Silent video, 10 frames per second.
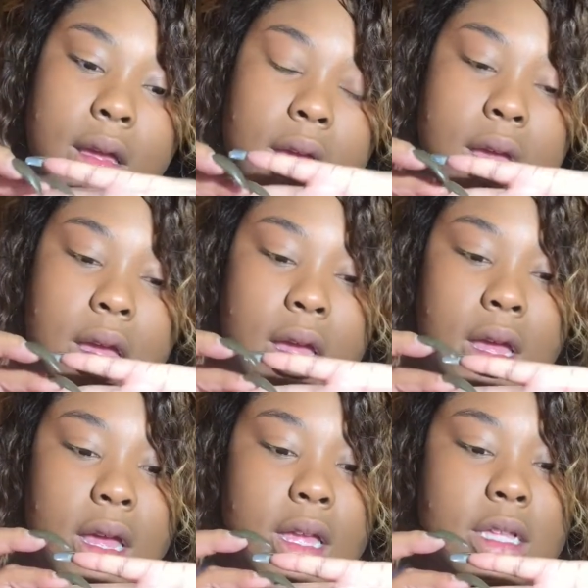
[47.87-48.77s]
Okay.
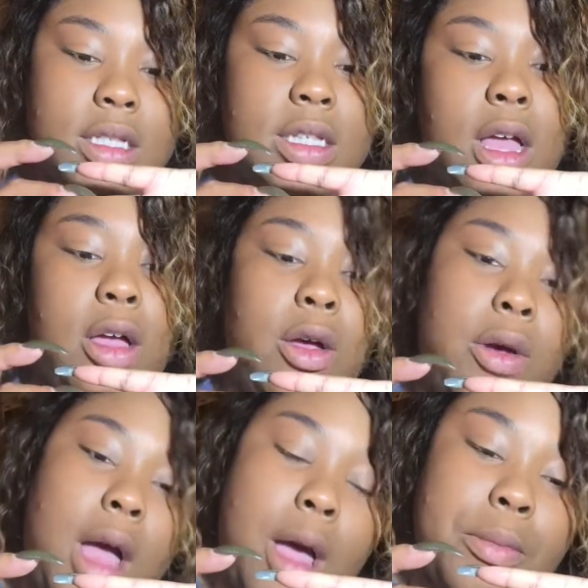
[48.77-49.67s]

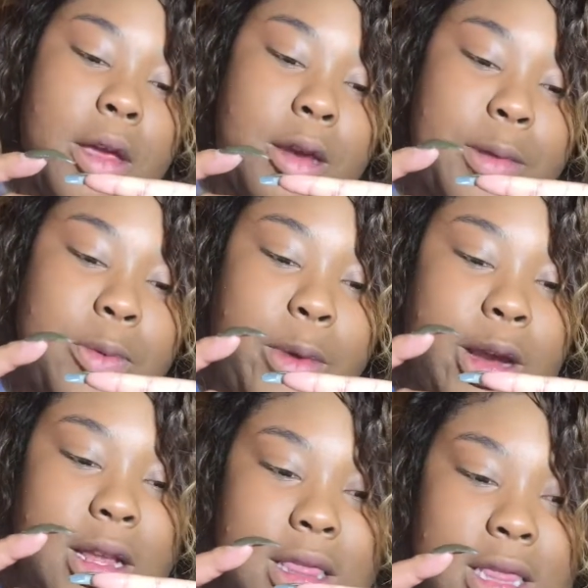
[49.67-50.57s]
So I'm gonna be wearing